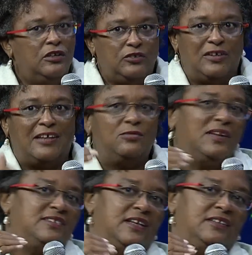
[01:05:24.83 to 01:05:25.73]
So that's why
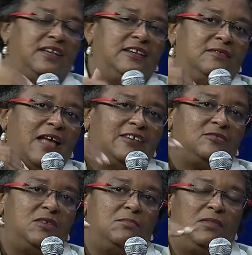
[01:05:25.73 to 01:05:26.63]
I said that there has
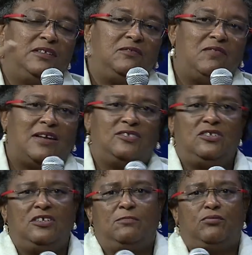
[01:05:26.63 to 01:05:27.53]
to be a
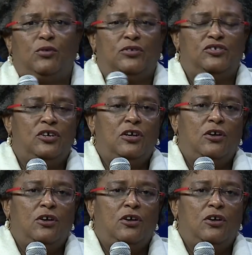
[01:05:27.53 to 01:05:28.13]
multifaceted approach.